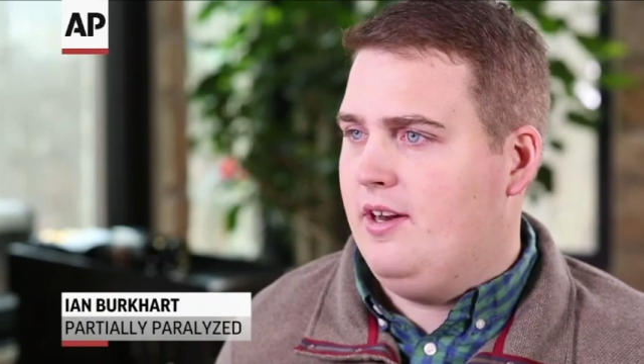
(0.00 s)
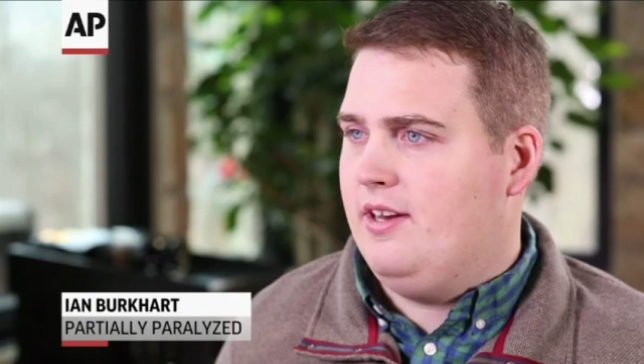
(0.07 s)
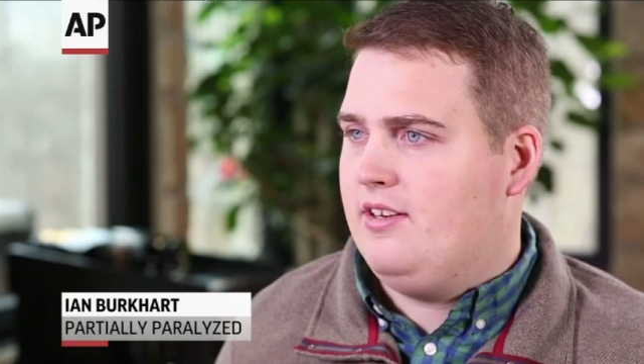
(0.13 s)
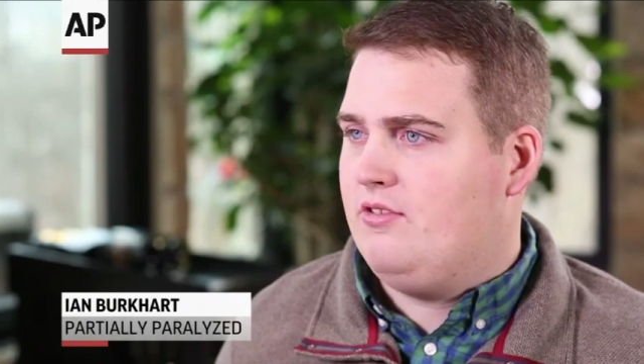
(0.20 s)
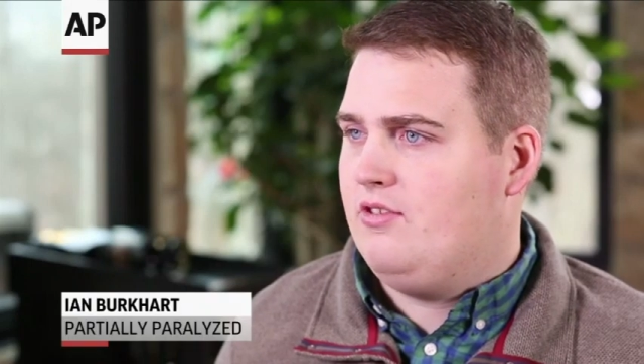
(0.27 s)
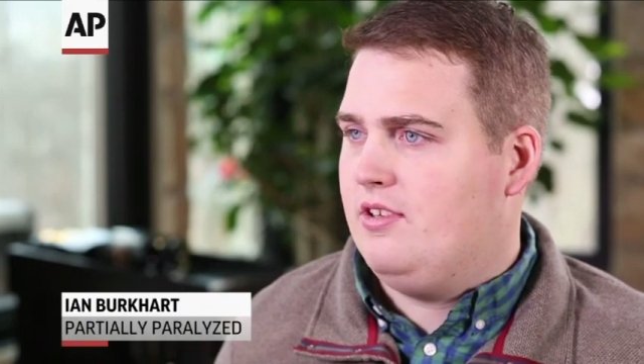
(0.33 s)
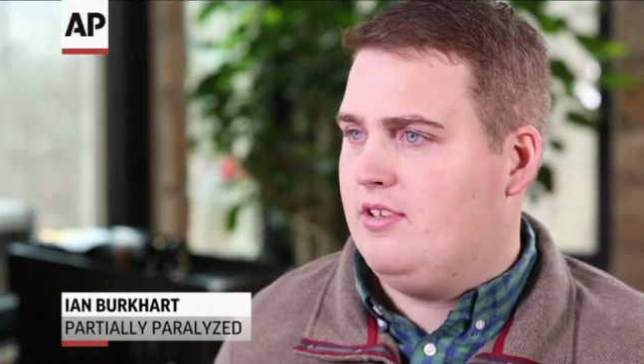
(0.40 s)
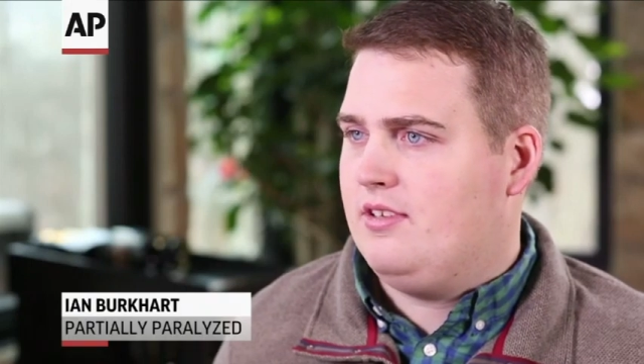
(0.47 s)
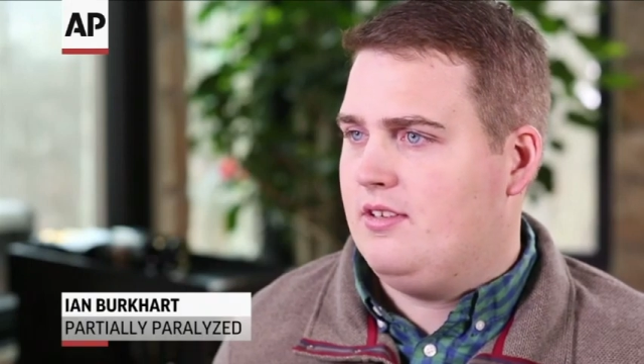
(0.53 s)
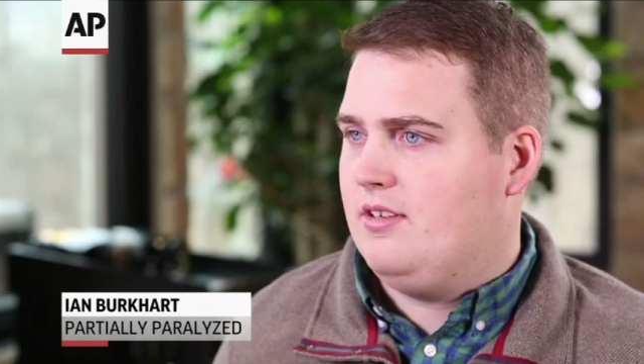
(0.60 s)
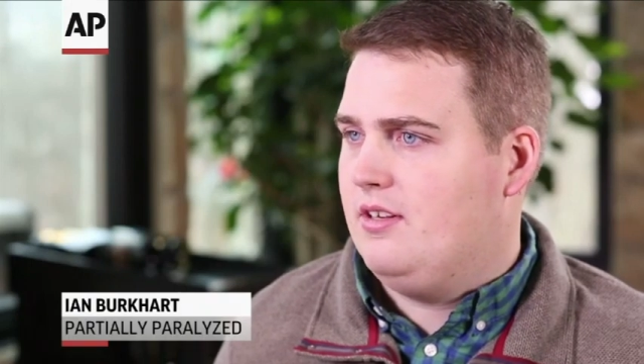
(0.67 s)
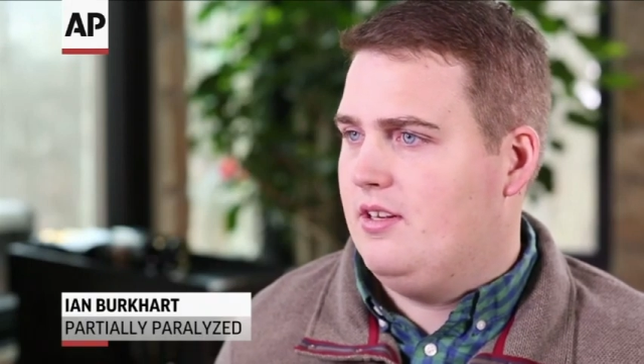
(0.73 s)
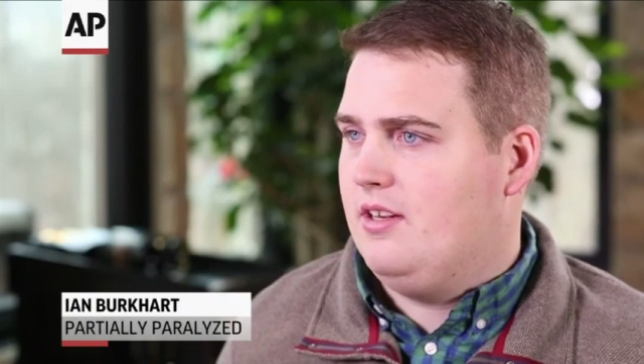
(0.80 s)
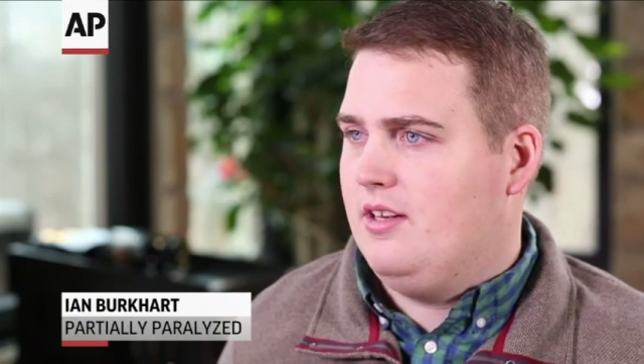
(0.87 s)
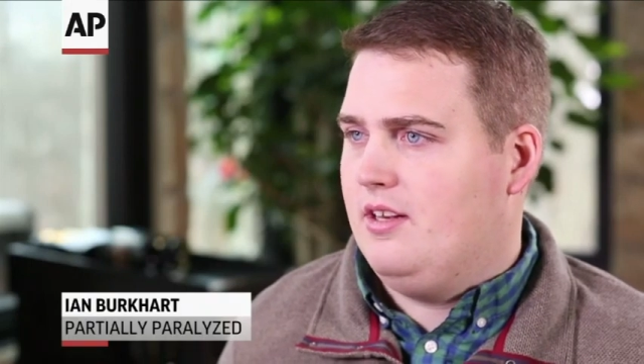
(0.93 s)
it's just
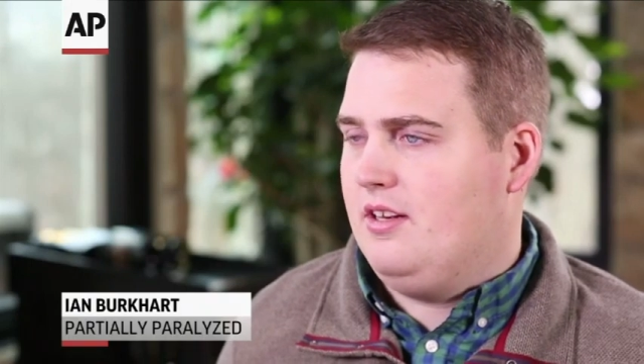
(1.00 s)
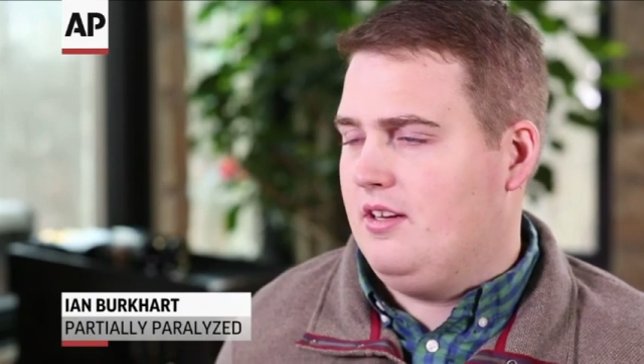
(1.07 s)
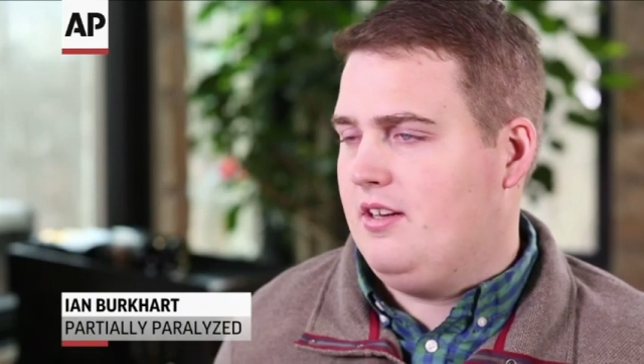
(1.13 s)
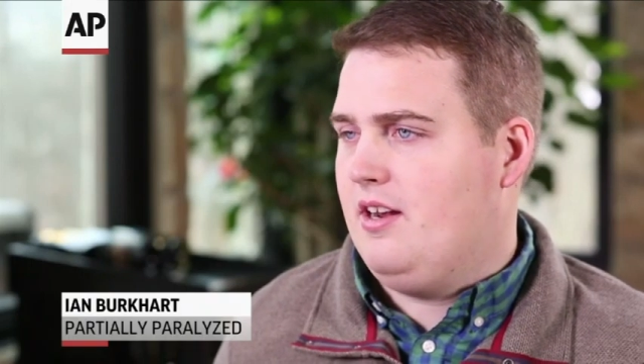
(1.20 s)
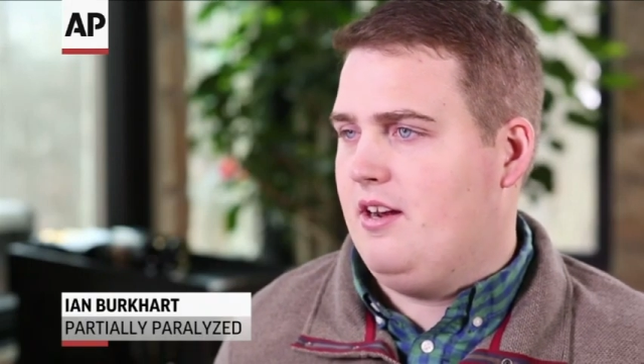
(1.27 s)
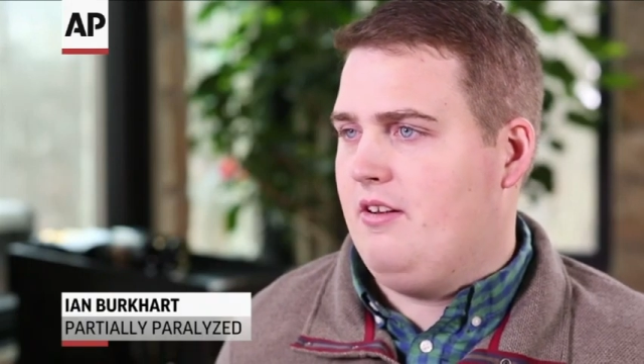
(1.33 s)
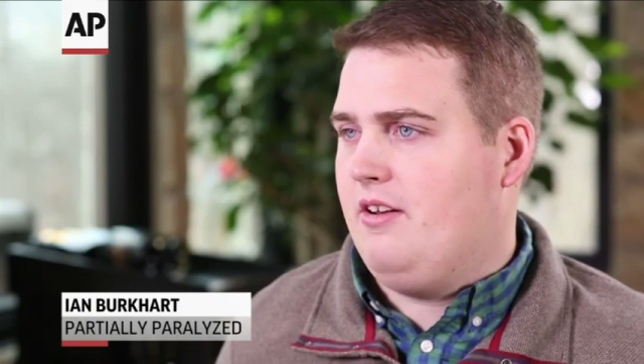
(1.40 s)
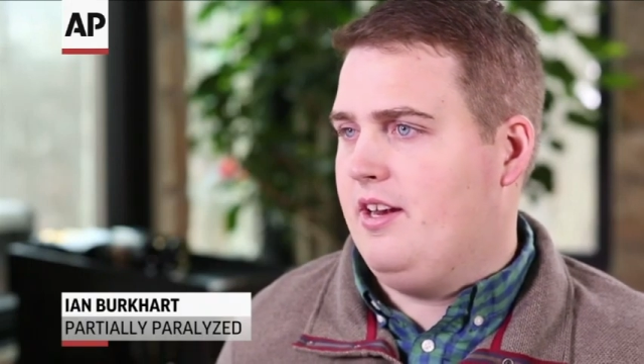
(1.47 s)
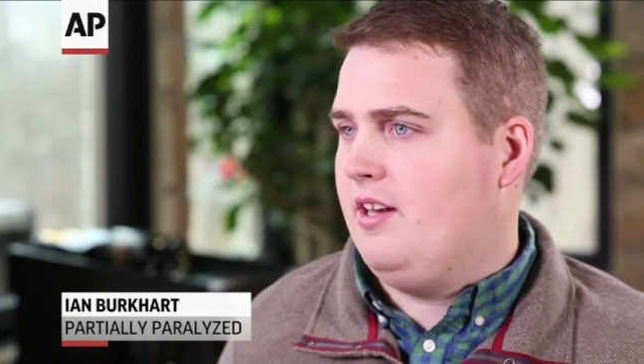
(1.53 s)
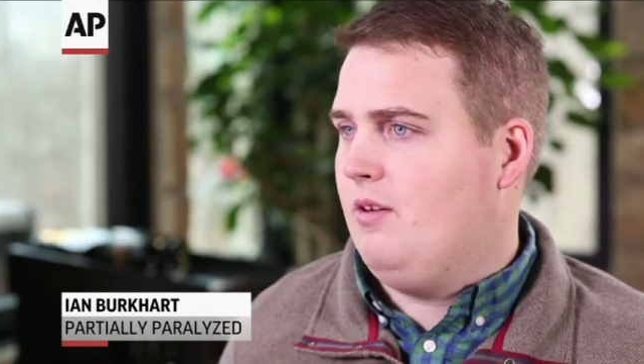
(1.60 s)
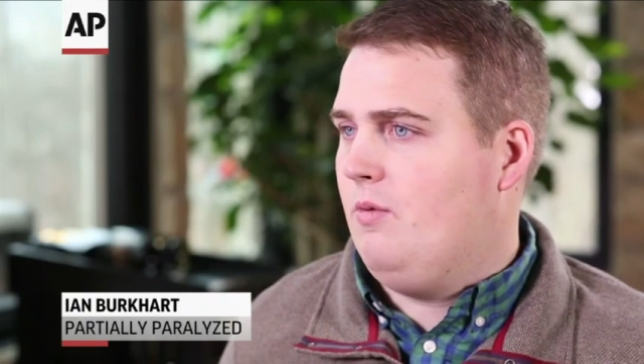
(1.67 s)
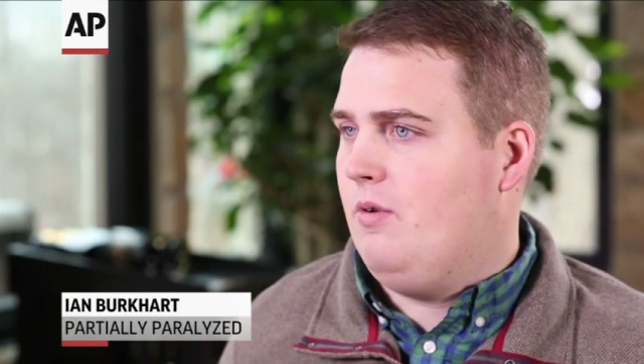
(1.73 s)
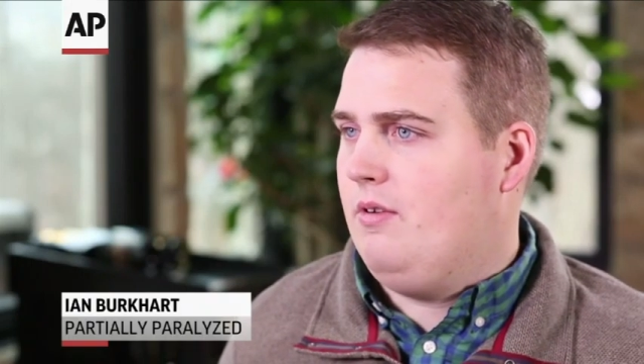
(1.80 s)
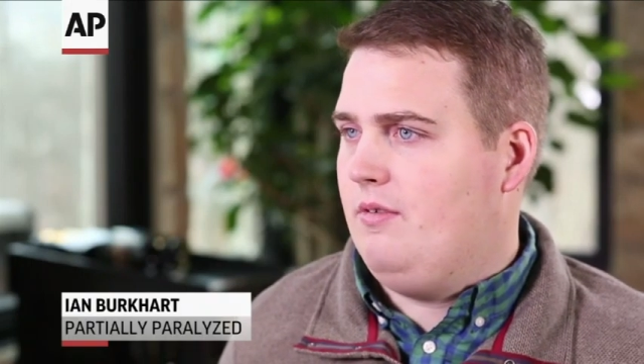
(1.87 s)
kind of like it,